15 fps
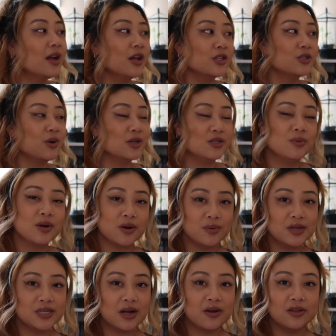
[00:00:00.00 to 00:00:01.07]
So I do want to
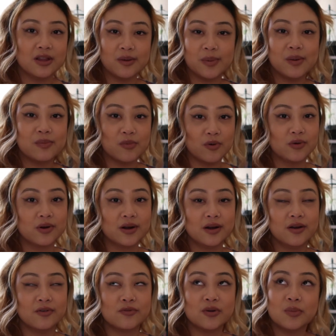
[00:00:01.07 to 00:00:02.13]
reach out a little bit
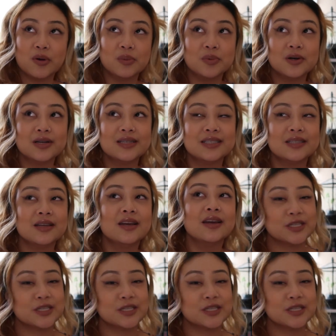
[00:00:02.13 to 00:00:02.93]
more for more books.